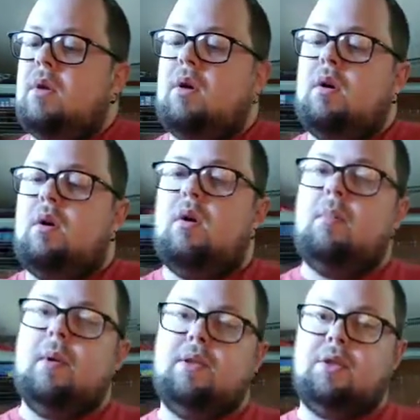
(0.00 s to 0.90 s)

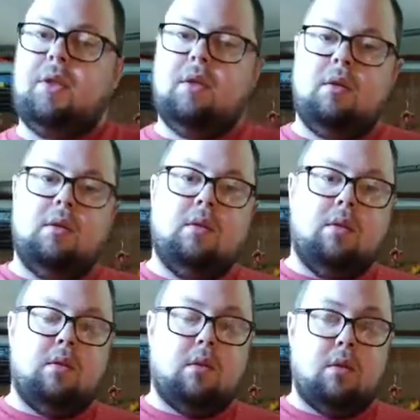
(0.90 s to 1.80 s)
all my shield,
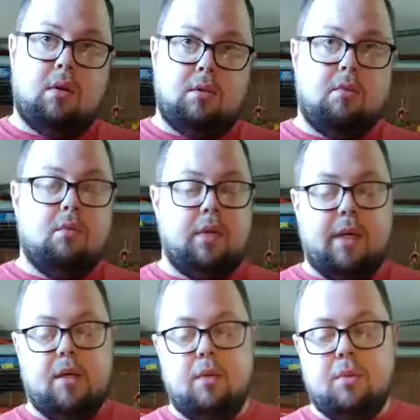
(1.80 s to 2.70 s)
or
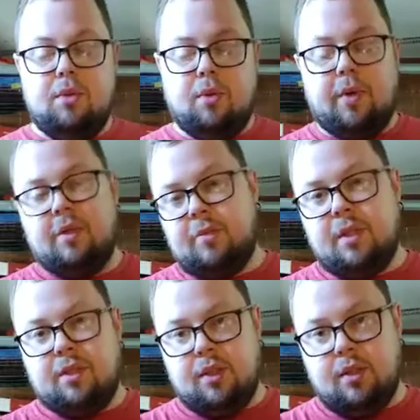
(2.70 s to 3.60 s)
yeah, the majority of
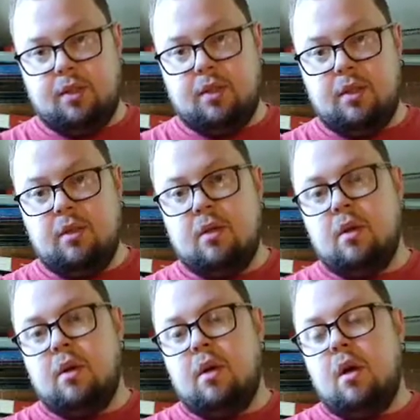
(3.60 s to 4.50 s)
my shields,
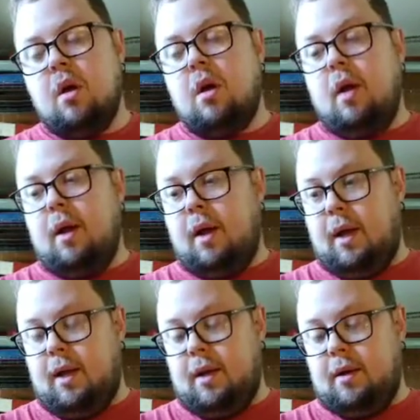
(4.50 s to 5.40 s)

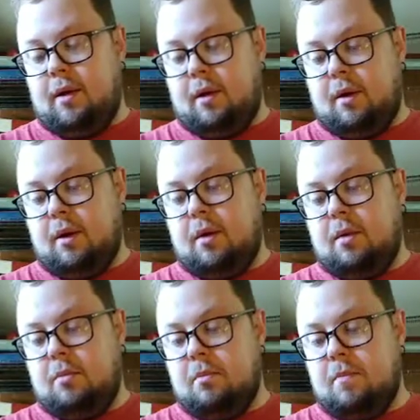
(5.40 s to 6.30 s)
and
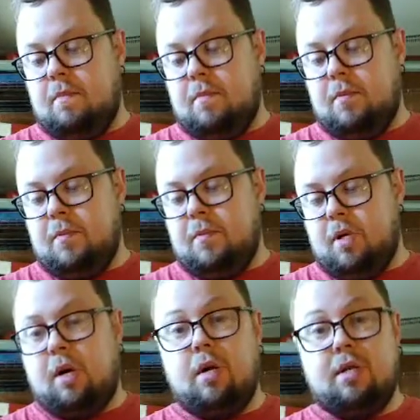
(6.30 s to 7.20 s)
the
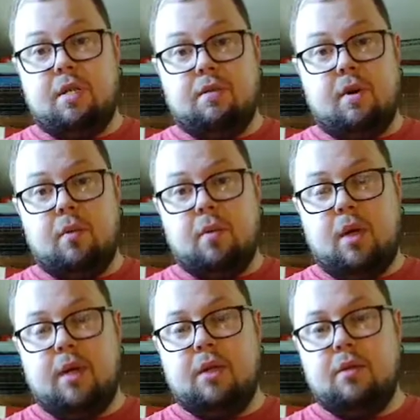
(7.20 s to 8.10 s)
courtesy foam
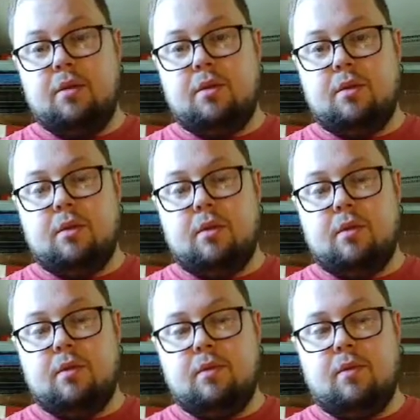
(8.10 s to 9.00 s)
that I use
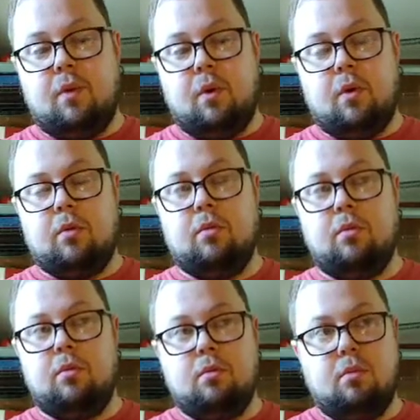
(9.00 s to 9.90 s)
for
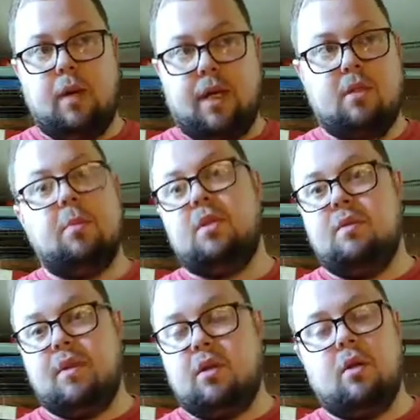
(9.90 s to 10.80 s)
my
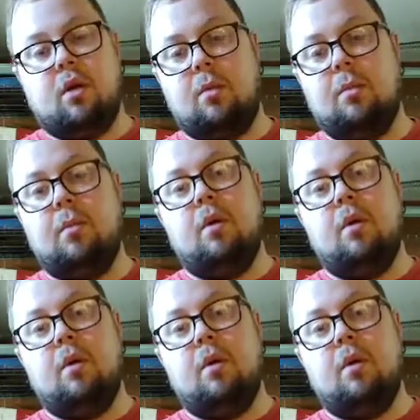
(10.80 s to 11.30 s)
specific LARP.